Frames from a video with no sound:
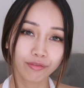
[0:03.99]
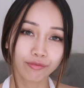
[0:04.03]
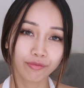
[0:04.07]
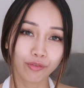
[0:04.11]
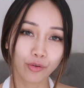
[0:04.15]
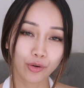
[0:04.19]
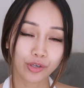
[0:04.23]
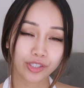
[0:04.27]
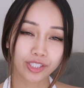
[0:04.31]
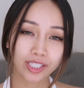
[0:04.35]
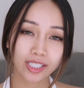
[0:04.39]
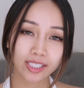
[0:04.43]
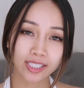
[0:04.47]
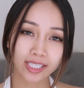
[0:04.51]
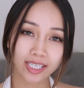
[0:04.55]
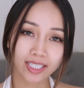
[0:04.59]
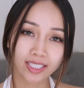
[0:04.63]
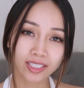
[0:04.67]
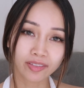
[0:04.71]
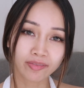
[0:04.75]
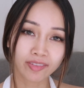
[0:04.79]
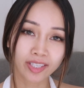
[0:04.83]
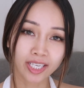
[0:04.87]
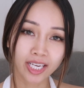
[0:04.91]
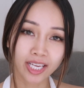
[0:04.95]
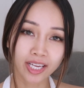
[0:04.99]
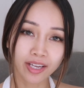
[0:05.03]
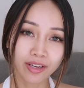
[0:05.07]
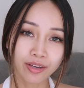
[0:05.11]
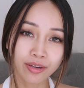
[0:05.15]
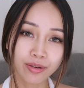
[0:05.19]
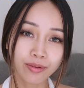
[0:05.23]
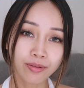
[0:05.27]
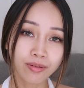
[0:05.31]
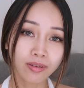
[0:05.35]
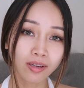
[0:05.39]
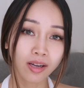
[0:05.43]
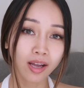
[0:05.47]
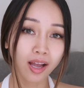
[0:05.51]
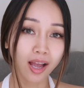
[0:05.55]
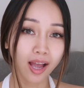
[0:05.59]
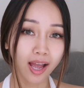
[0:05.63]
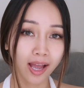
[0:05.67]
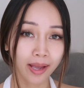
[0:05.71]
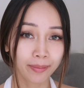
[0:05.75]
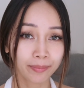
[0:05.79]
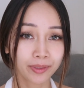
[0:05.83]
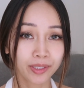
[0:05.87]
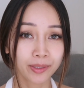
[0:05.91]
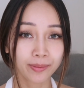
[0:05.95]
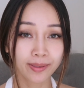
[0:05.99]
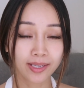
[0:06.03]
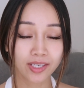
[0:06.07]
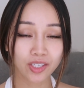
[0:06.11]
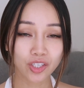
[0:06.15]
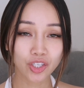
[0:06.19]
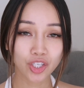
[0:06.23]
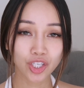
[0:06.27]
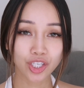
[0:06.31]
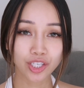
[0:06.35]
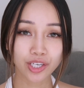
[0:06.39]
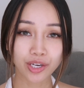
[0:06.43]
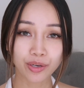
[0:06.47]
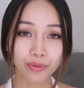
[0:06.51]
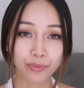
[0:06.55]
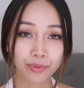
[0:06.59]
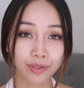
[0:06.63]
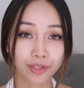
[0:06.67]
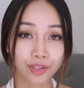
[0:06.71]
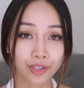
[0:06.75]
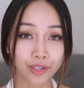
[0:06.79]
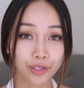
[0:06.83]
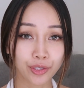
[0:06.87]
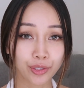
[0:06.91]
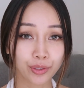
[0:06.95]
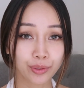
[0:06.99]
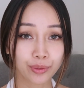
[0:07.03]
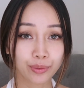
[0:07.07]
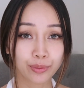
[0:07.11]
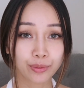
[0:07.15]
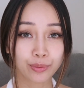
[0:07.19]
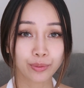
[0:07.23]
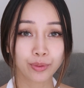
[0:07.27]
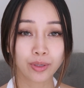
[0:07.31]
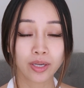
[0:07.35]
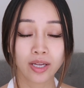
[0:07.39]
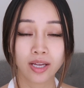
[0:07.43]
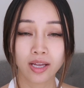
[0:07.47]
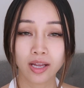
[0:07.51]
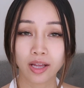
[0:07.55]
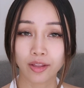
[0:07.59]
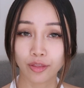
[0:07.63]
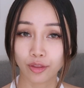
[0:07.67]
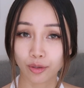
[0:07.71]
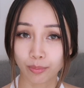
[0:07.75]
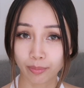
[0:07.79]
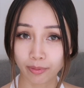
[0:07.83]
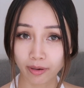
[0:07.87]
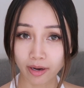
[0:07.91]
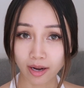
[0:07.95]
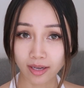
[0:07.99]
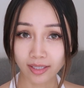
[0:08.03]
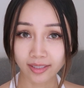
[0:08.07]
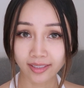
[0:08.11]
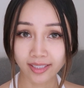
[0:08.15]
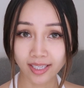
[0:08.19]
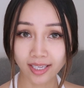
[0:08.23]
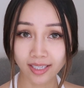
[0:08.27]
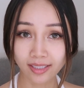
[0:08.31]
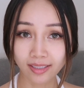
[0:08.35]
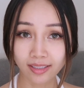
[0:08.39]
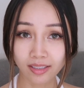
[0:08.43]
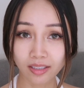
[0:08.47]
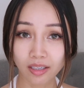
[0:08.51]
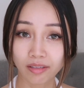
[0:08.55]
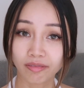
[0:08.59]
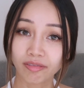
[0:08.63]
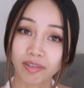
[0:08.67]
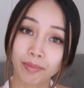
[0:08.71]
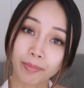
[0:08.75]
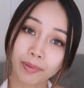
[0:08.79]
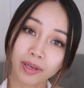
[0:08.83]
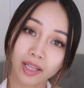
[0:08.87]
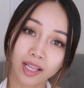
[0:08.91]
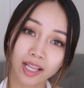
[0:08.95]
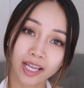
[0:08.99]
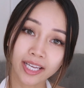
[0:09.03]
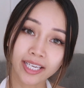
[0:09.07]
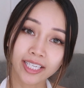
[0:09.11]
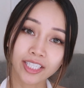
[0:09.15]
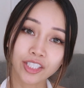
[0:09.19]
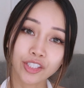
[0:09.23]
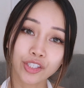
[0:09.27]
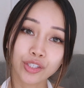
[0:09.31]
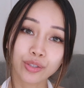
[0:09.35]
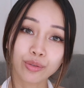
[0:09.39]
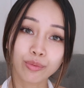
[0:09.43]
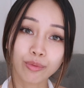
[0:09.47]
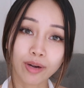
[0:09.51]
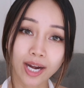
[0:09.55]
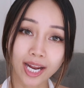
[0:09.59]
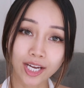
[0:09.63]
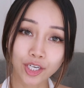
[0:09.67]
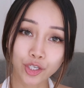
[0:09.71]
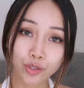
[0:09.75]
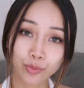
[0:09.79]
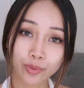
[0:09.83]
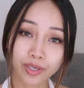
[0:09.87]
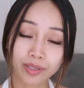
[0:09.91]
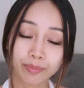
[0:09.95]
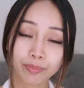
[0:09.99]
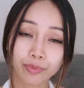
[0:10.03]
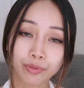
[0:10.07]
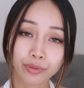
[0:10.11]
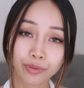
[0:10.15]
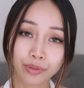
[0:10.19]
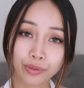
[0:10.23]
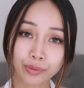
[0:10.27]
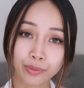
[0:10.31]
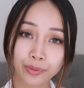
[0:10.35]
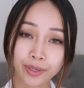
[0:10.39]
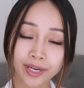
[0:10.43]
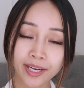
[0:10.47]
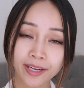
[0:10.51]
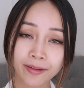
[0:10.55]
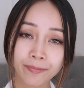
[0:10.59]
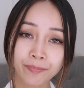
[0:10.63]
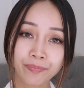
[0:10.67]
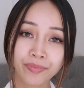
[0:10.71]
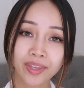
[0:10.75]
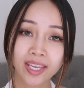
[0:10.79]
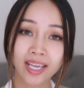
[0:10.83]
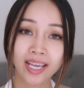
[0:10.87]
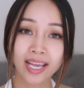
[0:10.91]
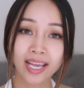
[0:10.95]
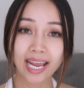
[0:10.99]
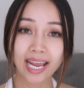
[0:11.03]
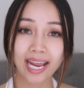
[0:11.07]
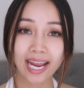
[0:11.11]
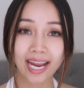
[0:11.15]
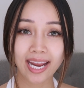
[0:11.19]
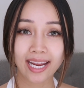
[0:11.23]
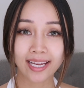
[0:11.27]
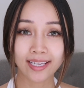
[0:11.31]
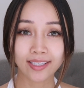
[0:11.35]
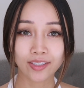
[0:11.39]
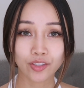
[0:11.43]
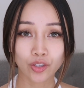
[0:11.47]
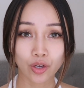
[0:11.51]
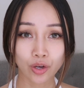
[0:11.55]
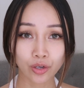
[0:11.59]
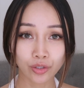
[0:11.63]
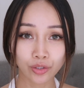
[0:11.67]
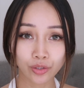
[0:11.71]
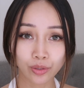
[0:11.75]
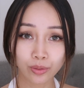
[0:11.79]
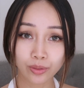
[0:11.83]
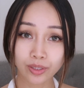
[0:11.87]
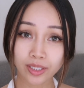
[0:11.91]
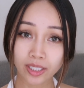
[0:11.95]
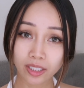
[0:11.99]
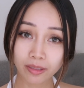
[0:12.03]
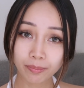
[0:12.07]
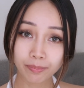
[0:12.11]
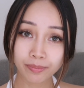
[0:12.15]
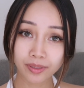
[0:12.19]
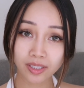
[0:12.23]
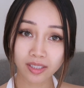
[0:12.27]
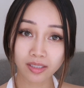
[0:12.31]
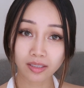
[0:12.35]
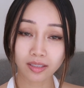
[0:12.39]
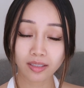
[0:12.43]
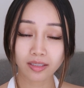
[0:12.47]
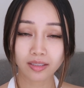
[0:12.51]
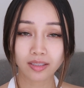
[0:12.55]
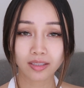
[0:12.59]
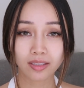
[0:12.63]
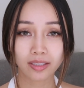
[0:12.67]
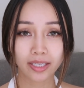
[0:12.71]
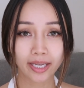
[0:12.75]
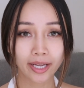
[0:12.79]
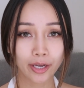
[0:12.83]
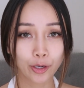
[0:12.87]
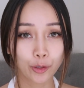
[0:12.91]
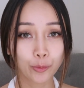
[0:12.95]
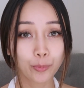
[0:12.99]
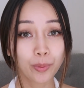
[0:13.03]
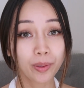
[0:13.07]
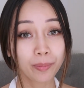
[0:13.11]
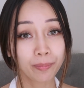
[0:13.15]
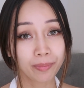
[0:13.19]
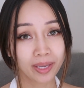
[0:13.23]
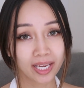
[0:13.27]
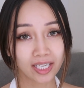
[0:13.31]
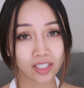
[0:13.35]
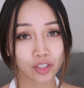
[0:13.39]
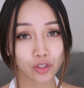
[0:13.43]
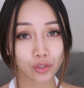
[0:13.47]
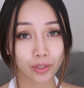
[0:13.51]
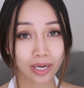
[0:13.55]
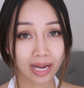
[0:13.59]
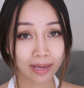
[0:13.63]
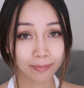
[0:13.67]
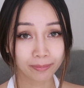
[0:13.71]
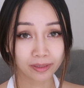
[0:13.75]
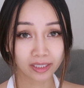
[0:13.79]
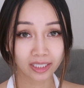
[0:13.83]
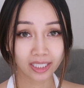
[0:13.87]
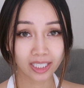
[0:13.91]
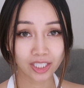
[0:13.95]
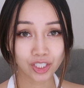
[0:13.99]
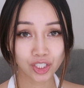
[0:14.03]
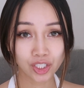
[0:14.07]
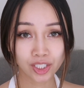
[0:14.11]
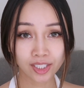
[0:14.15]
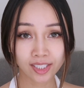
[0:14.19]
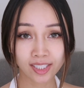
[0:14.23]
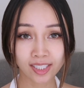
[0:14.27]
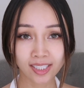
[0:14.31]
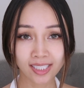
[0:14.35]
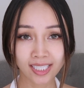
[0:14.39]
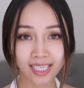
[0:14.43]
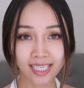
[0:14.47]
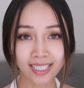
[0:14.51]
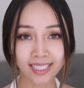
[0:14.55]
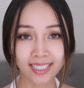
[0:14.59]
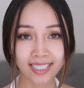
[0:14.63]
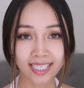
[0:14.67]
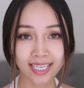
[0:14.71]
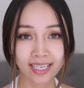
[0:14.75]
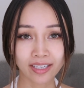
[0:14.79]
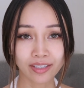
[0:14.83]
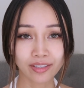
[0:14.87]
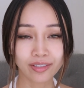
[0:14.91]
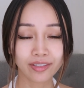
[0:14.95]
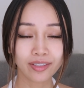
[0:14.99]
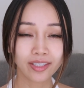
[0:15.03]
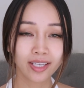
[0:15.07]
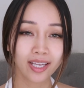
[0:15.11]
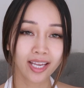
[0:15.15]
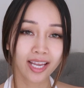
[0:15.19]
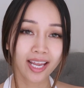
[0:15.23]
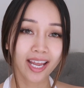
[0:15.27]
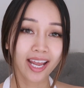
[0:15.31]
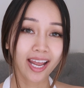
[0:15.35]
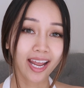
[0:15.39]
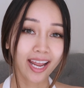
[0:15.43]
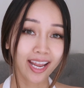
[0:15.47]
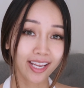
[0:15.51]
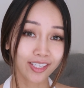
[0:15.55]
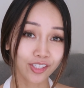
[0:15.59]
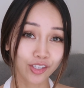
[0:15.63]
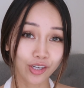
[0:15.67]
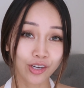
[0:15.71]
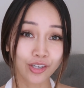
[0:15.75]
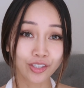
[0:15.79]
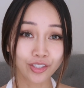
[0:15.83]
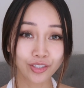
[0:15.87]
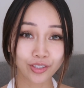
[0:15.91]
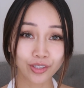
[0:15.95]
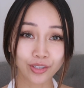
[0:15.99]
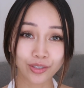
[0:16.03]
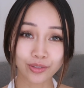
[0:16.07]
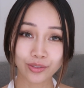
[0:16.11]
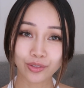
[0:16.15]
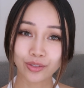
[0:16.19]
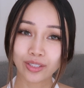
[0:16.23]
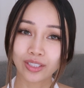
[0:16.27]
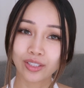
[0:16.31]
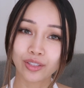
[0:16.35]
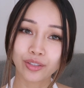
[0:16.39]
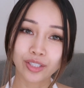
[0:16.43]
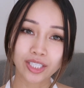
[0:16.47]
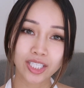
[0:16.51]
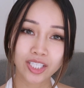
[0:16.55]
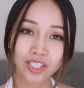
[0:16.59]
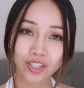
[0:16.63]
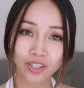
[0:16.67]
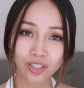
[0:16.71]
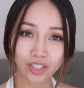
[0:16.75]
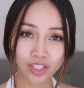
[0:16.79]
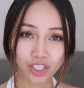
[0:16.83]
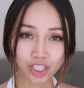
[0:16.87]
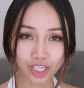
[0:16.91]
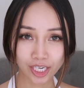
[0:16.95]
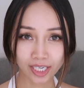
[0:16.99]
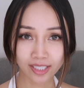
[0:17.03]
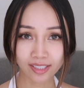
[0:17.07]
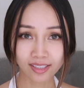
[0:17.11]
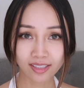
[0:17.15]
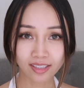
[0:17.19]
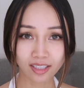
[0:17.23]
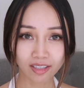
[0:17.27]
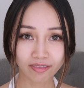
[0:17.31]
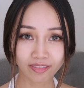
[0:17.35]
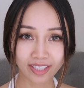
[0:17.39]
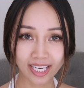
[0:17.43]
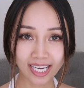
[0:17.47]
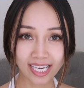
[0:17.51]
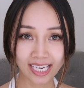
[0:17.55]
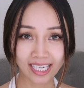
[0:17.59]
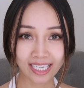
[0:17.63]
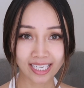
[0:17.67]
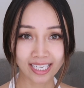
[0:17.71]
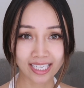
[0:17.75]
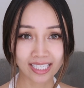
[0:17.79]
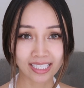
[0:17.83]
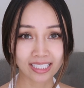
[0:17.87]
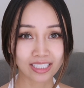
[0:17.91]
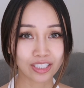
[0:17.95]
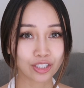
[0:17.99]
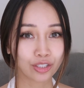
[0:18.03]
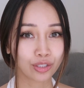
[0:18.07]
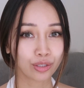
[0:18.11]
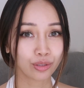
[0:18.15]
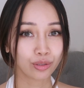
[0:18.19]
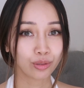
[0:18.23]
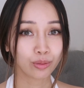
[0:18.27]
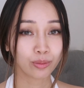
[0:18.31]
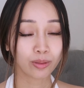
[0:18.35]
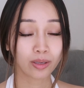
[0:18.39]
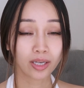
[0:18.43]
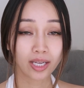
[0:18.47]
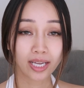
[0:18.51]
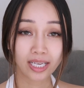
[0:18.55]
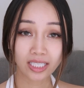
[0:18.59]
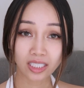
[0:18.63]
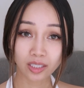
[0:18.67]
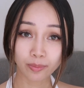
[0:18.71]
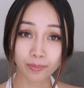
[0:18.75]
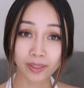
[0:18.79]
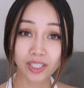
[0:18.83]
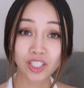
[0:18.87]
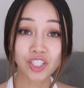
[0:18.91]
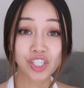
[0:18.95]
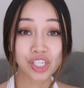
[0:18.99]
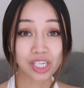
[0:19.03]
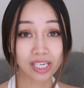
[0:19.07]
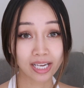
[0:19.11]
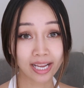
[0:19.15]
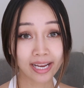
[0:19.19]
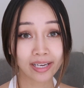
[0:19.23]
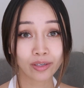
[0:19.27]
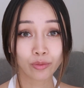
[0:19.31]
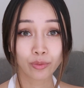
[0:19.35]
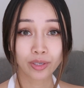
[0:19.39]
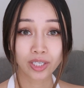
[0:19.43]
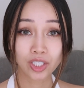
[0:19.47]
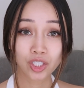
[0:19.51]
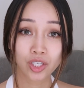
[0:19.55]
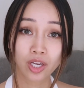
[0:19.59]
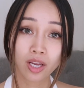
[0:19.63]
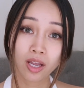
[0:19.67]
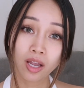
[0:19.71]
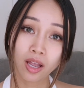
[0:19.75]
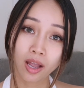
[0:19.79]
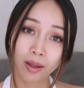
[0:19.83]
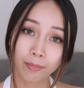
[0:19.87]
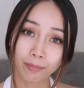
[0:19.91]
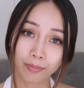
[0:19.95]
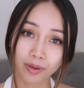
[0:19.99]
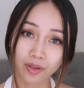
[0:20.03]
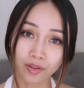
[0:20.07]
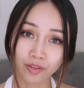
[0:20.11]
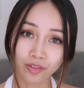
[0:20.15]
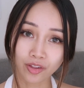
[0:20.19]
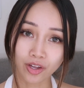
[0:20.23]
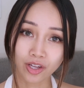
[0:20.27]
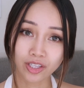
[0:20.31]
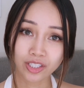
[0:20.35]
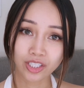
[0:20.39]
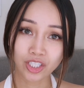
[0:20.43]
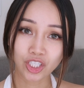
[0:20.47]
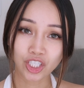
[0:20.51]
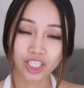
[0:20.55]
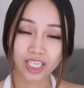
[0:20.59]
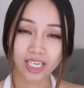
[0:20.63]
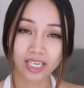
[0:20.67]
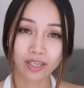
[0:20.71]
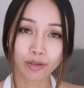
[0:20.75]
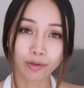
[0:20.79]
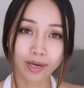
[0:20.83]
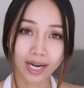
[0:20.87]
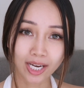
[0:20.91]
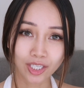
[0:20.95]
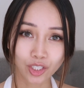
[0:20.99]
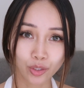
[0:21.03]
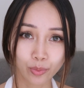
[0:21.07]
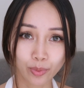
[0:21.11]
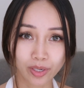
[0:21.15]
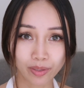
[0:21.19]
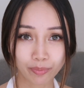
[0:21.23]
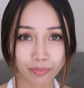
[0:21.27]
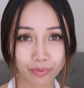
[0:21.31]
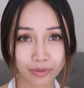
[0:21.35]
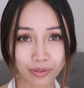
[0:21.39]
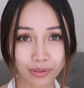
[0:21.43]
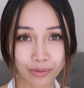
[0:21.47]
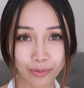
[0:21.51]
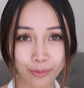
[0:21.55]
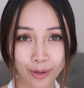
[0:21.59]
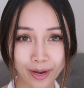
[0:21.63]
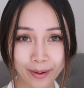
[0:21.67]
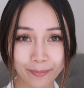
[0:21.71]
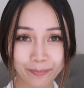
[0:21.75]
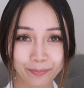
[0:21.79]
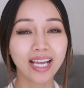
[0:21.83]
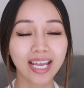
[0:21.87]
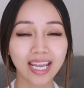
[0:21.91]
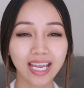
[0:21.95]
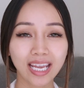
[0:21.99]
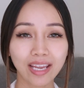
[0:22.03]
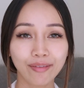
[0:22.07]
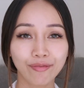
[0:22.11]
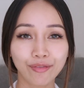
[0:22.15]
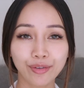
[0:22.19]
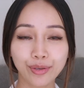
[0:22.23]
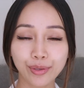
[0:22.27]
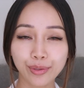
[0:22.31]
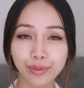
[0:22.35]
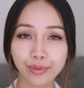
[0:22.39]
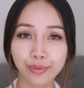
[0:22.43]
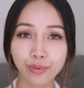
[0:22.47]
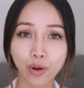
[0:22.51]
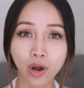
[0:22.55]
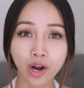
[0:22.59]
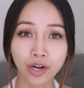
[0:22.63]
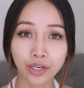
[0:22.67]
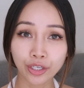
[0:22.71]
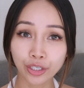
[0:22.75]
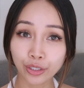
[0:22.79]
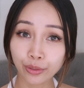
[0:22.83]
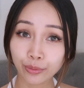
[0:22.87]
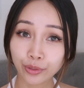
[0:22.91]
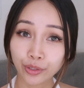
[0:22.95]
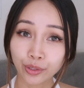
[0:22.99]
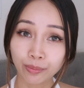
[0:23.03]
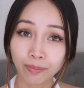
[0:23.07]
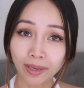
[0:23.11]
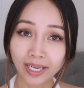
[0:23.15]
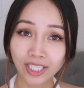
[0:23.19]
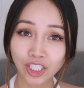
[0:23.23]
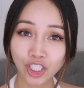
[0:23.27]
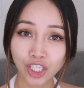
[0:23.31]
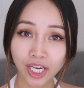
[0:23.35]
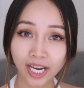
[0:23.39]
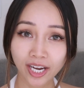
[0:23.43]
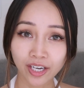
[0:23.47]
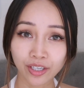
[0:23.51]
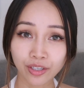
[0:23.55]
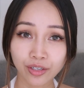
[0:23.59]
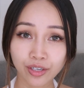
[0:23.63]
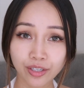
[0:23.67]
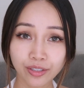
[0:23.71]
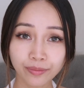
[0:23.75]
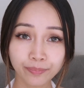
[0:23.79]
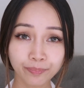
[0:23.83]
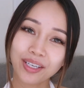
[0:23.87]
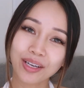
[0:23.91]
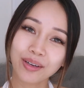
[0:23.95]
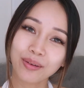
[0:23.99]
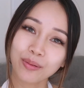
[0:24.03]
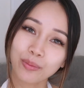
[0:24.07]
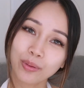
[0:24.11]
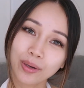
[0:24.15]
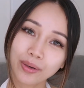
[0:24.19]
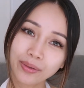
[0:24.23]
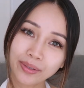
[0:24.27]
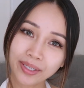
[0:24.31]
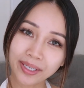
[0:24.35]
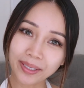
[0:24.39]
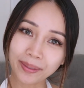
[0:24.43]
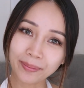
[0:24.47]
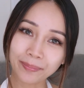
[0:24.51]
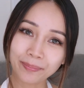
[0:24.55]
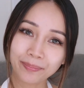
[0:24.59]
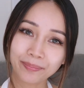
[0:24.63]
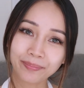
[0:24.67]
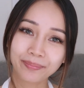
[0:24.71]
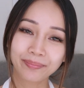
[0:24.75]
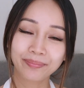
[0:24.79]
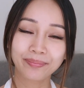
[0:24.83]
For today's video, I'm going to share with you the process of applying to graduate program and also tips to help make your application stand out and also to increase your chance of getting into a speech language pathology graduate program. If you are new to my channel, welcome.